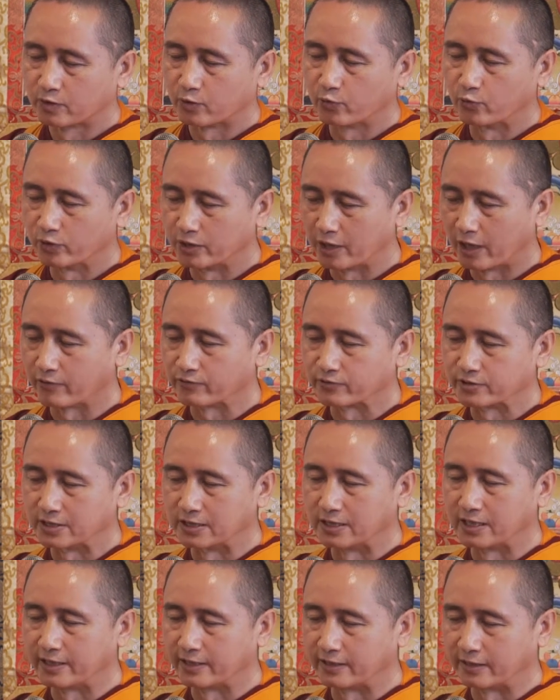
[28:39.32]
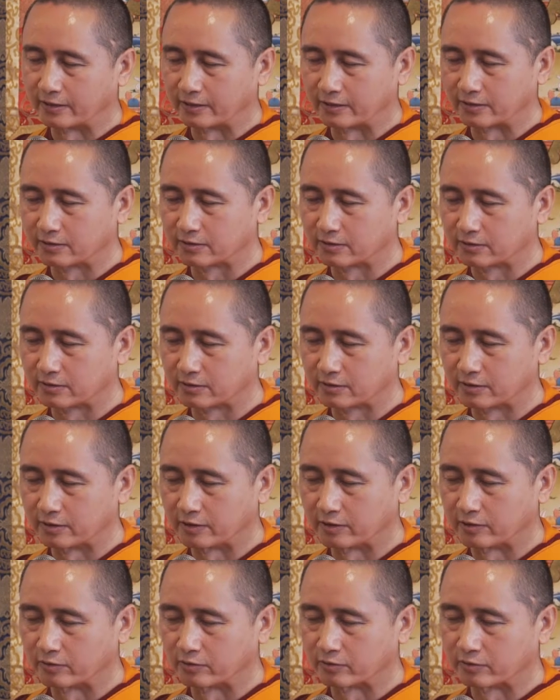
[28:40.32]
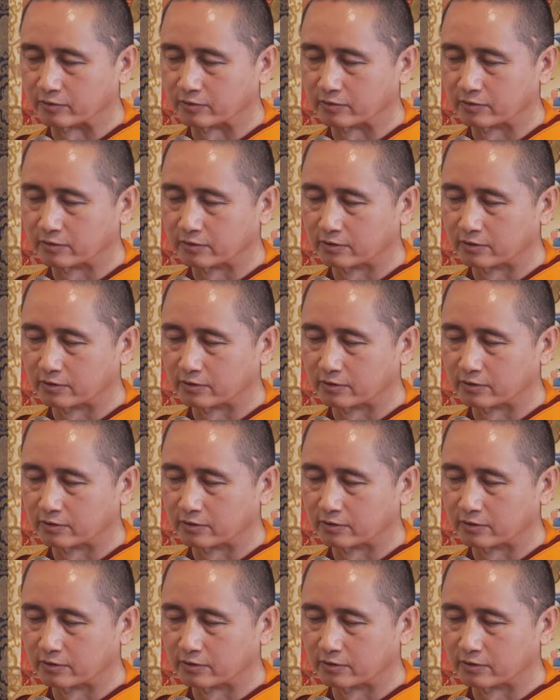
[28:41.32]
without delaying, you know,